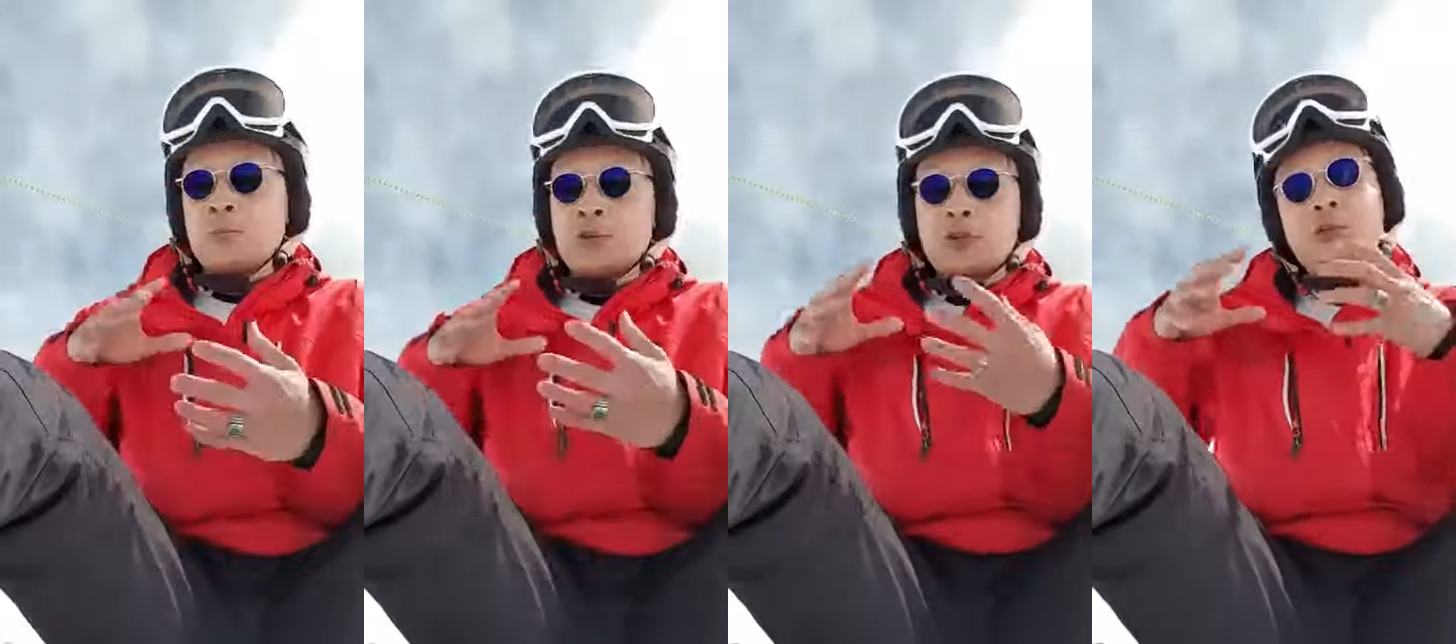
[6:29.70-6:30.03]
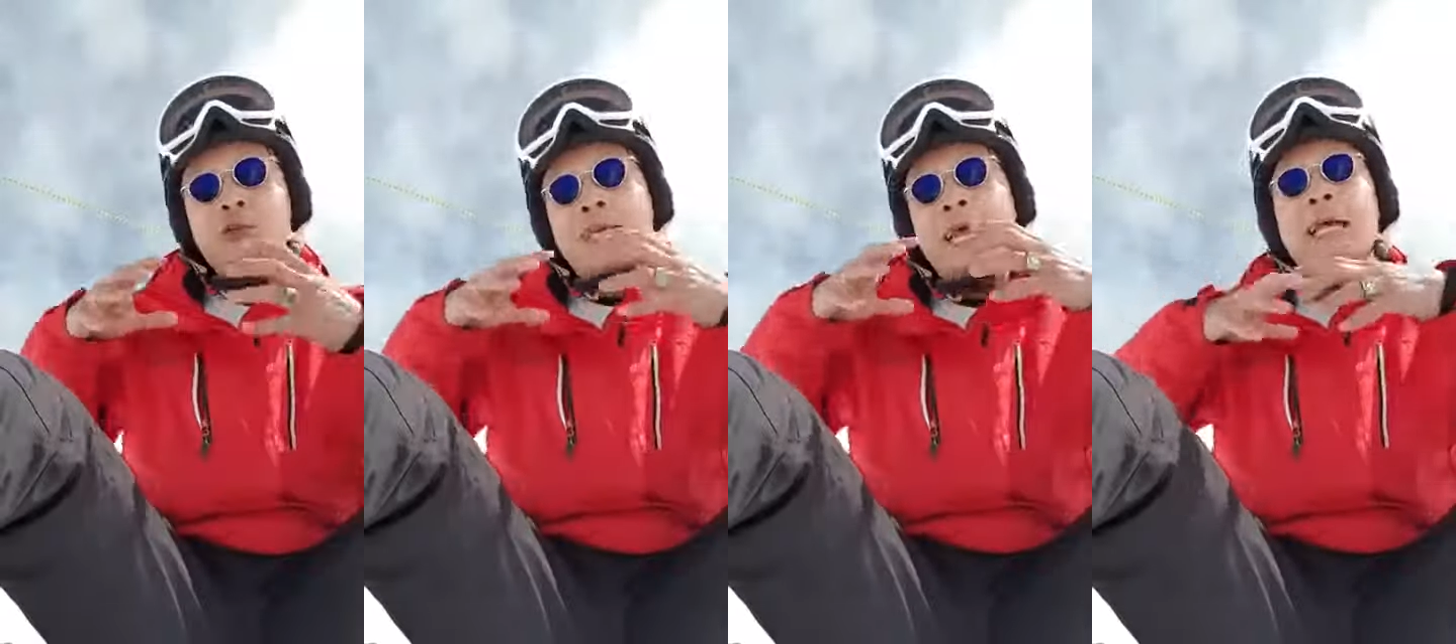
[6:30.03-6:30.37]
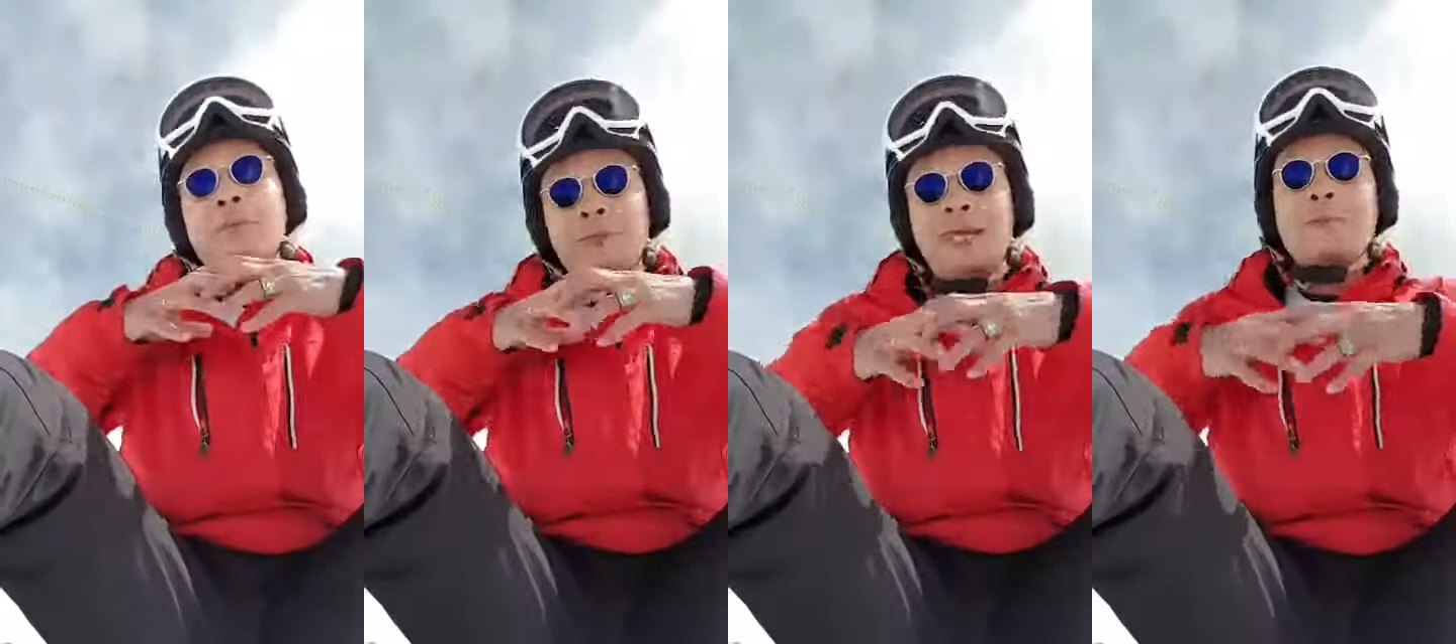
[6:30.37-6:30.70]
So you
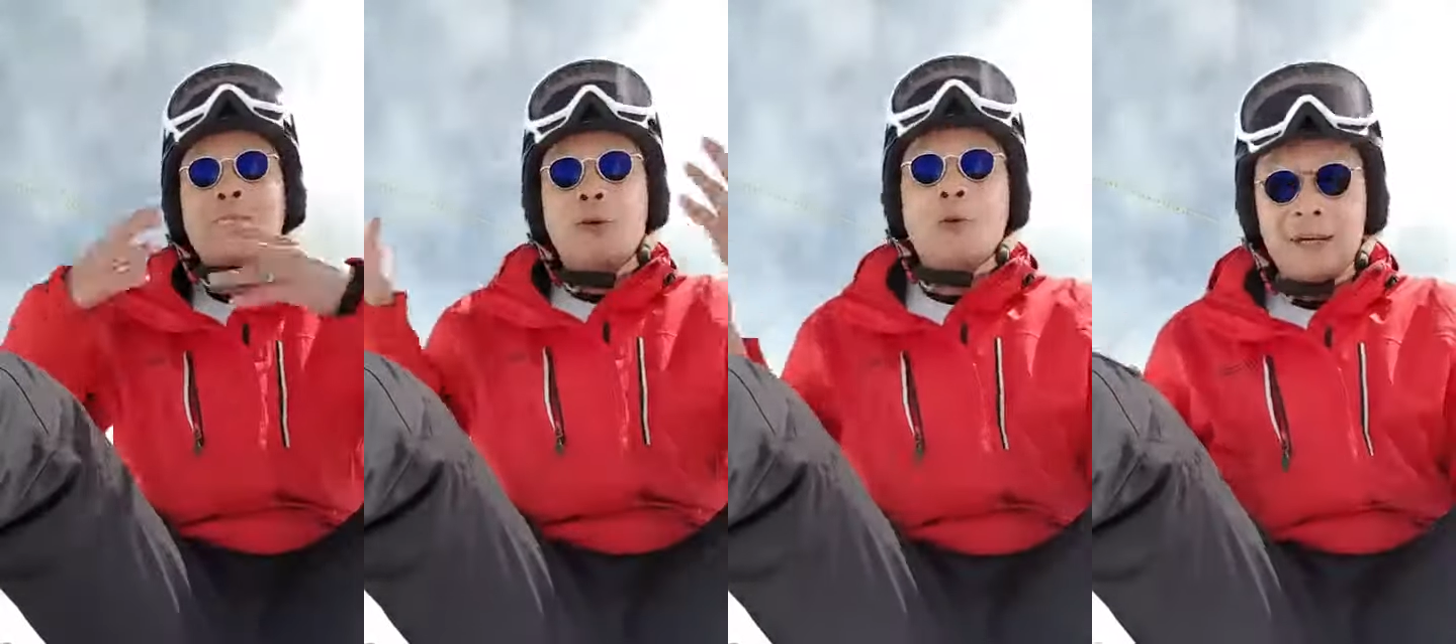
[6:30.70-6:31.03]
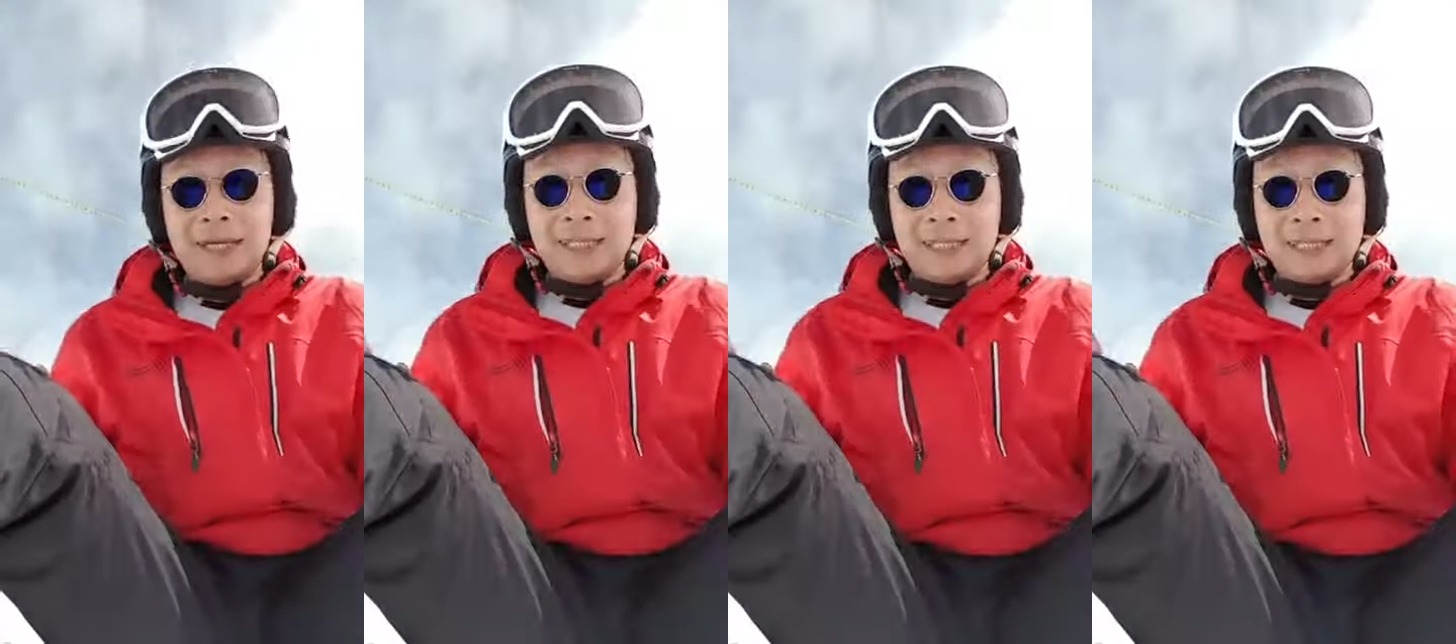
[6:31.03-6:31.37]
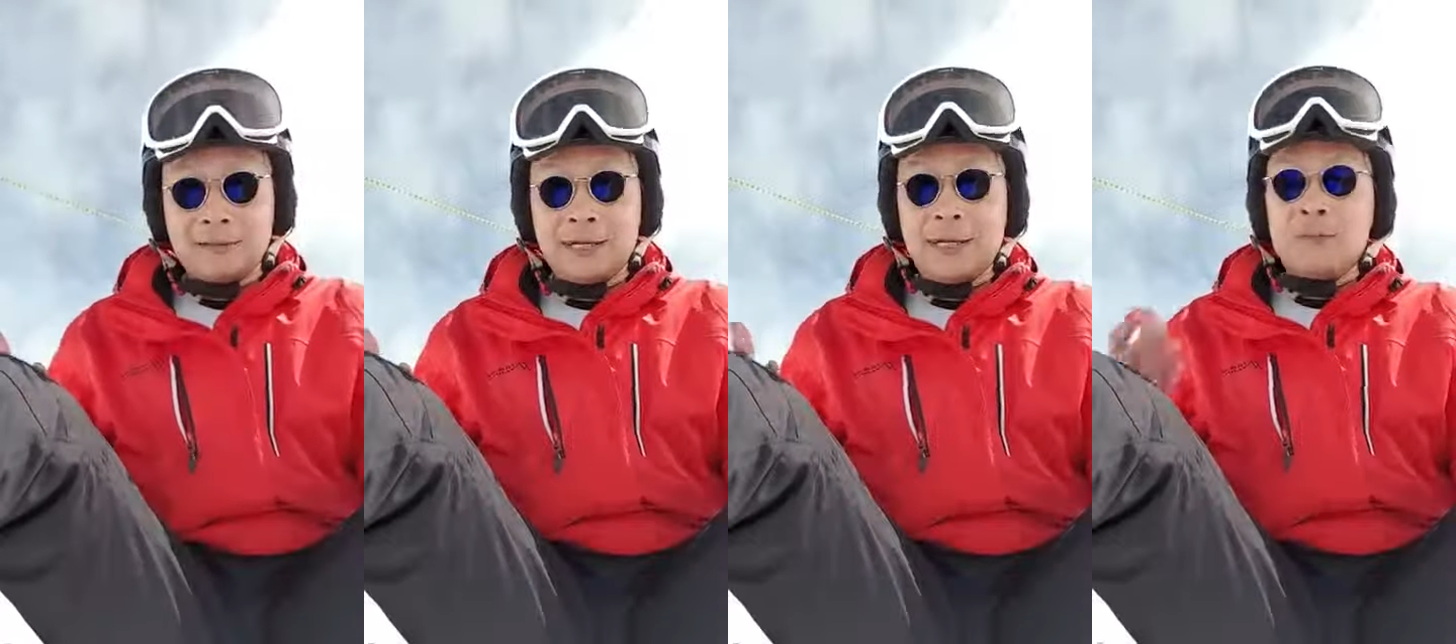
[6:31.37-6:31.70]
can't make more
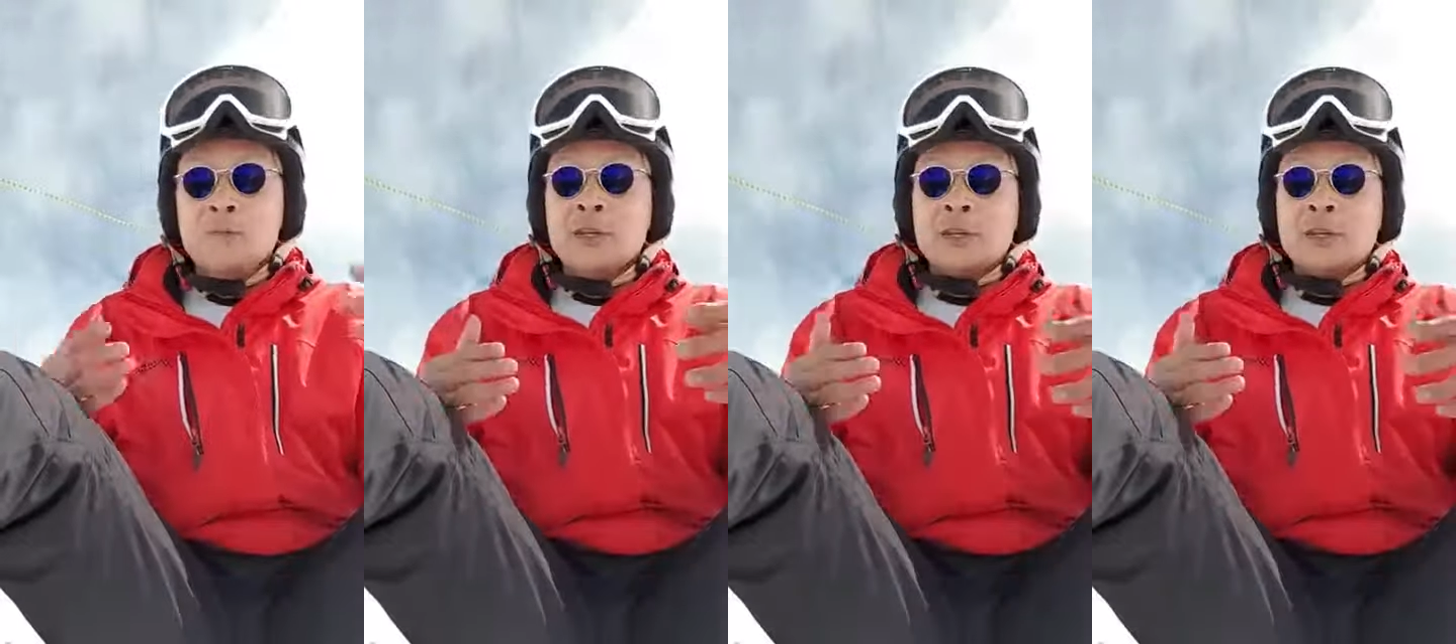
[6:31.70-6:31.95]
money, right?